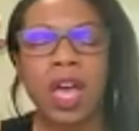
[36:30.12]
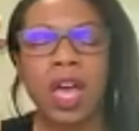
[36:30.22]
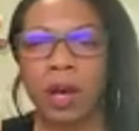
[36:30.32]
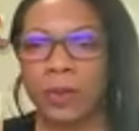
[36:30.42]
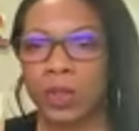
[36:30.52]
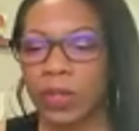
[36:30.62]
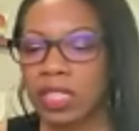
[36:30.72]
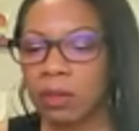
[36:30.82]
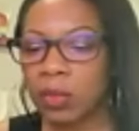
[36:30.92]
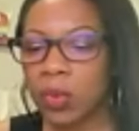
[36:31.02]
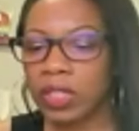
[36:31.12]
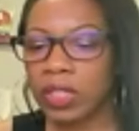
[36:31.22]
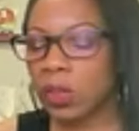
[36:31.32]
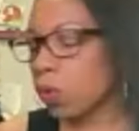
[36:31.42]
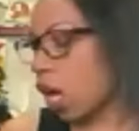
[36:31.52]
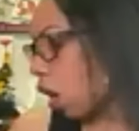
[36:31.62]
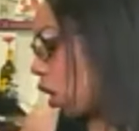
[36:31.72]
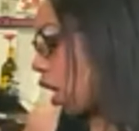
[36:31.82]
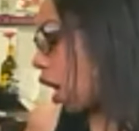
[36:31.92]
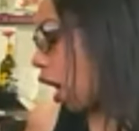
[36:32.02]
um, so that's important as well
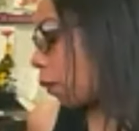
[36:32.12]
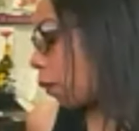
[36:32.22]
um,